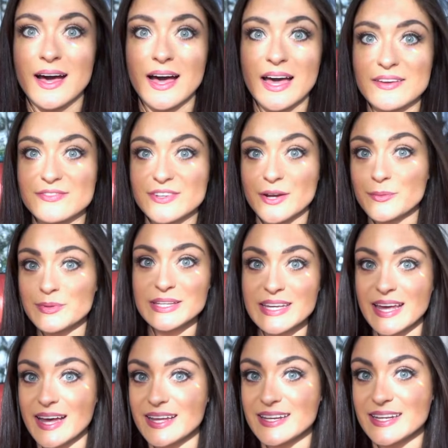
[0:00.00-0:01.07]
I've not really
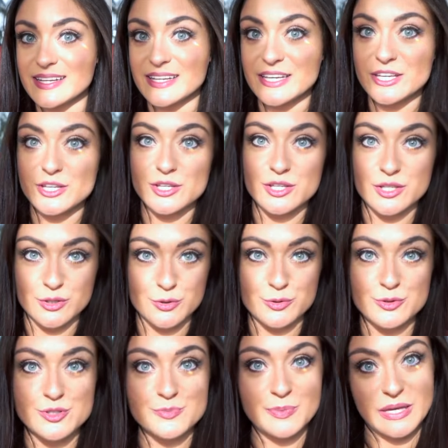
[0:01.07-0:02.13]
had any
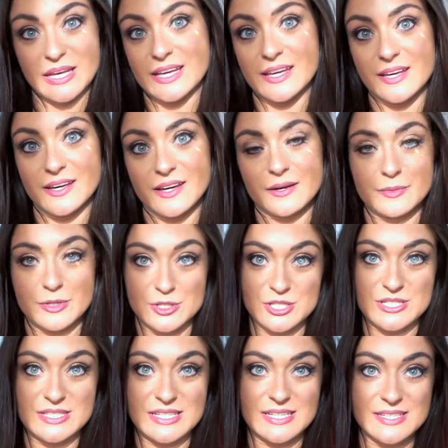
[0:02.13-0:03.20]
huge pig
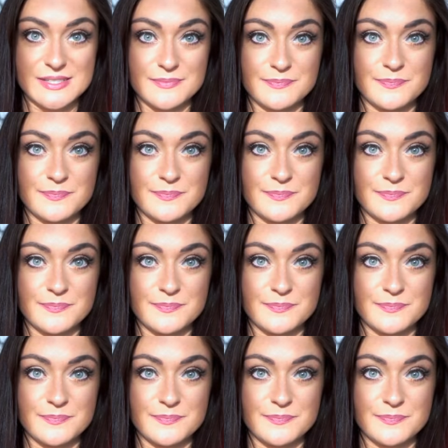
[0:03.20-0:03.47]
emergencies.